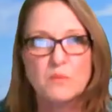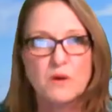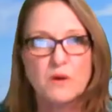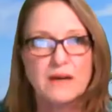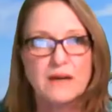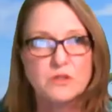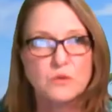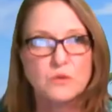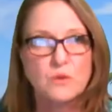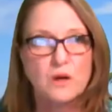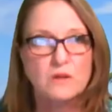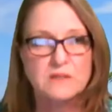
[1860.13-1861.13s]
product
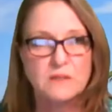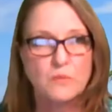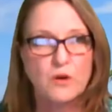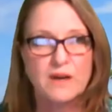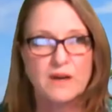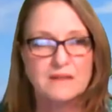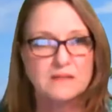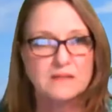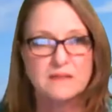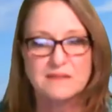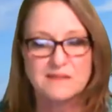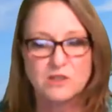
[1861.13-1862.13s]
or holding products
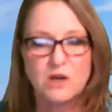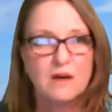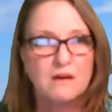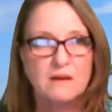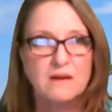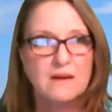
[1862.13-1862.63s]
as stock.